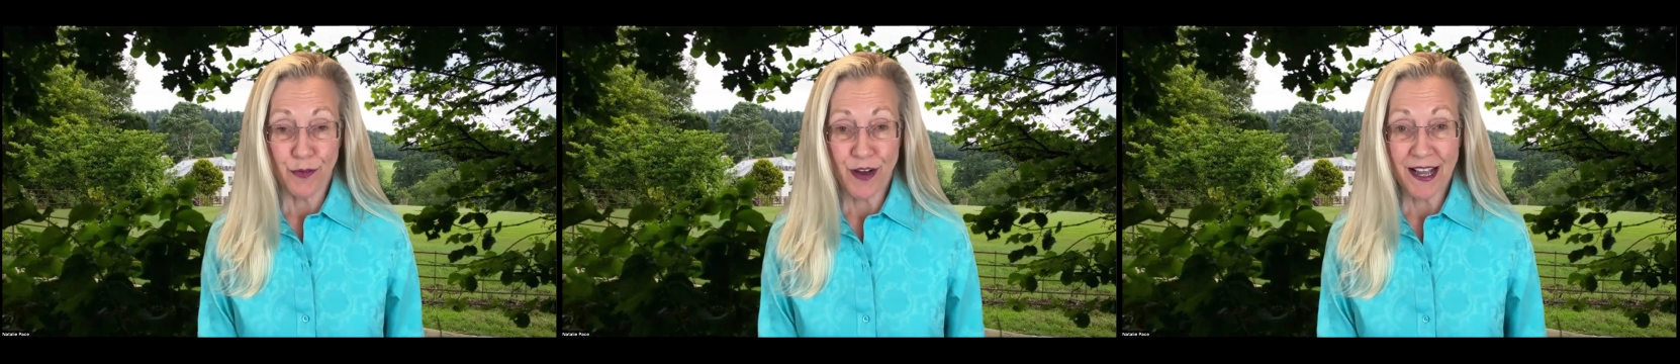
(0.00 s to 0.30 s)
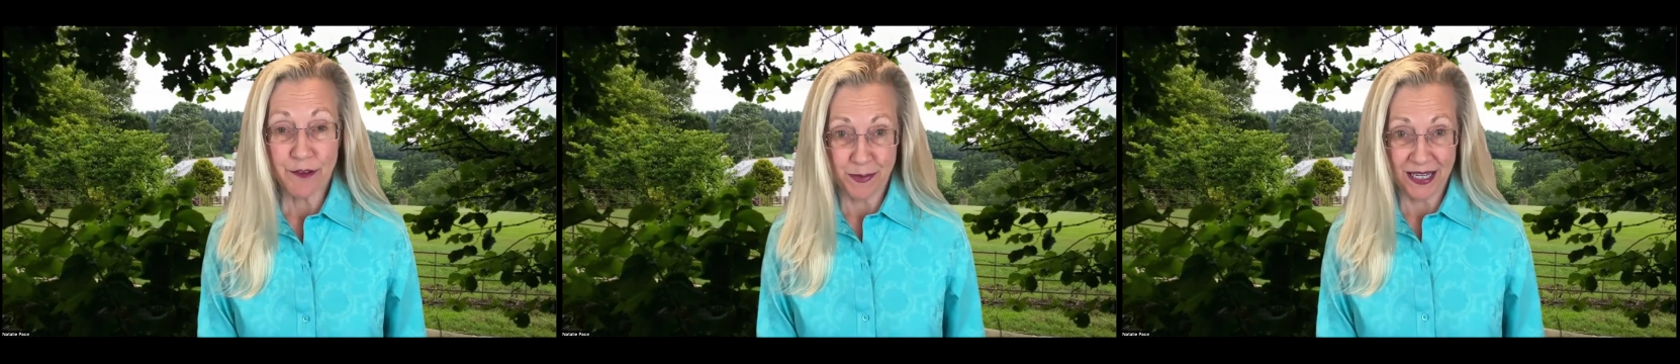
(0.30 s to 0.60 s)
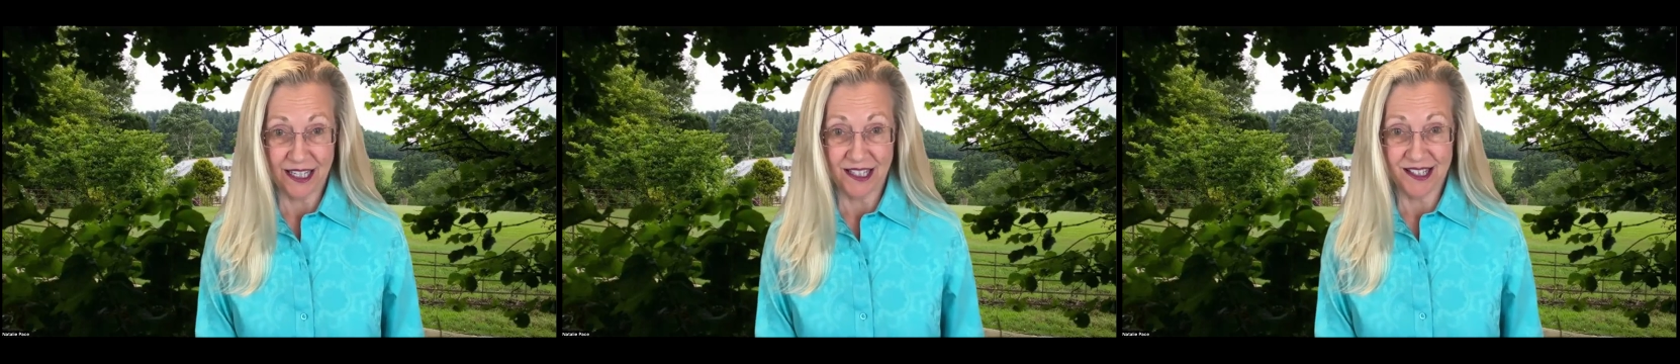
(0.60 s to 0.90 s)
5
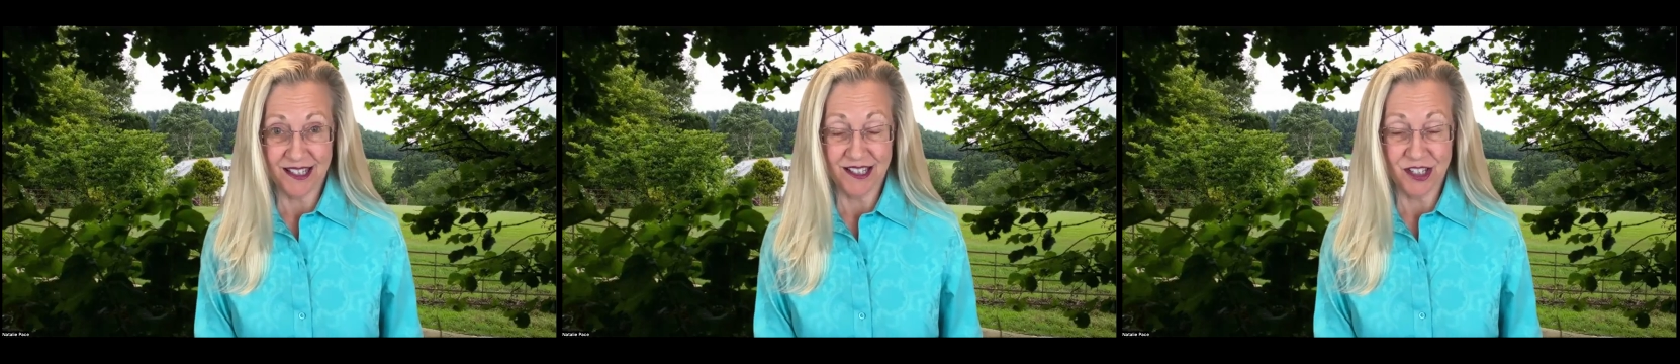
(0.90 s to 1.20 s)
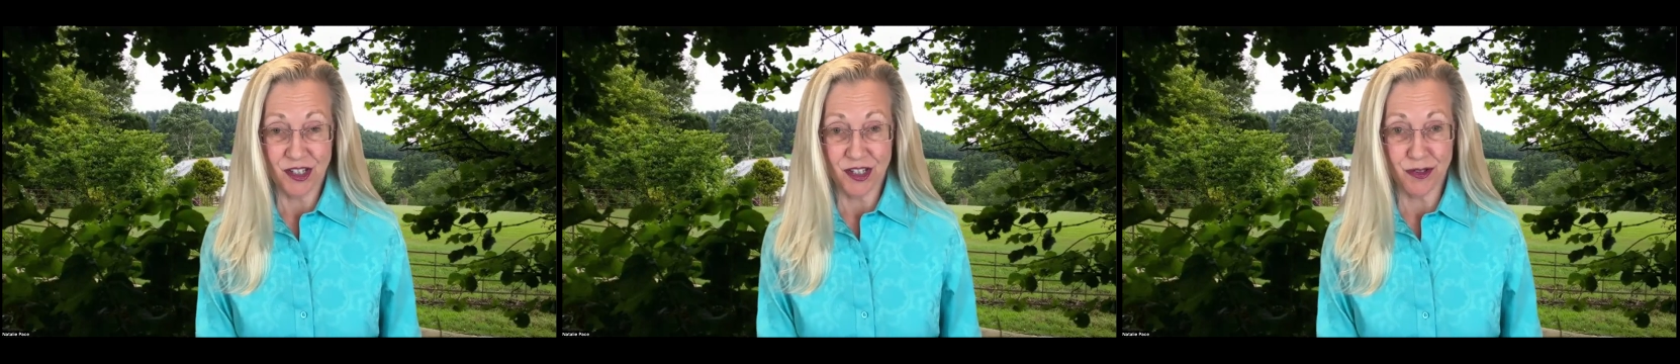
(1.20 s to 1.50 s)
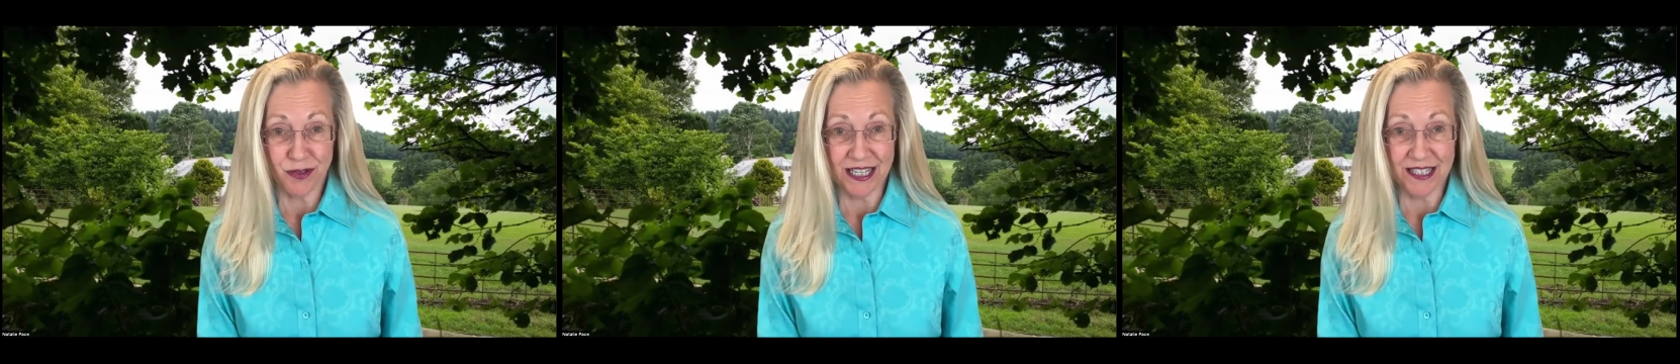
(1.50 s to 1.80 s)
minutes to
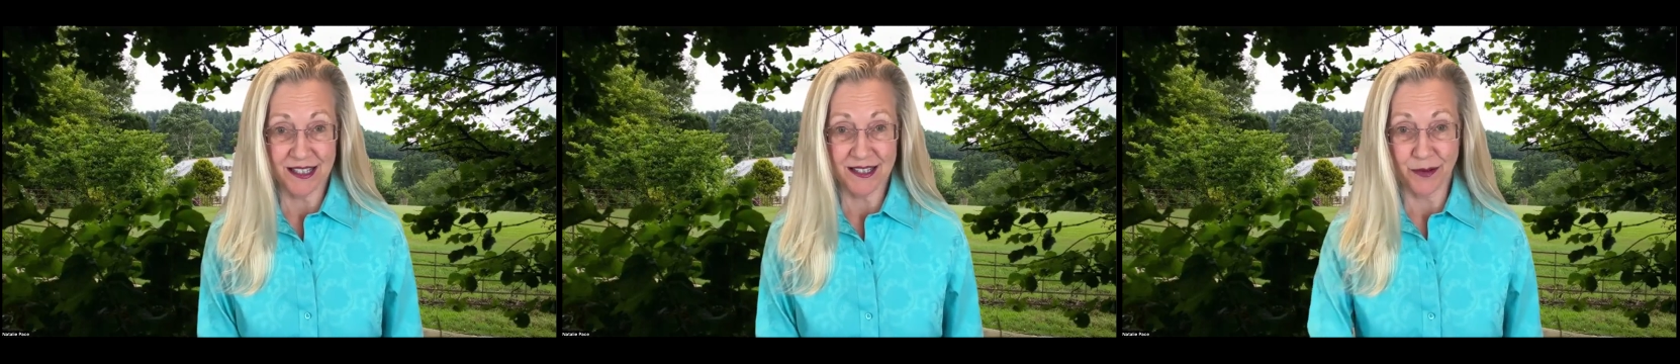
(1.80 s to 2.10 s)
do this.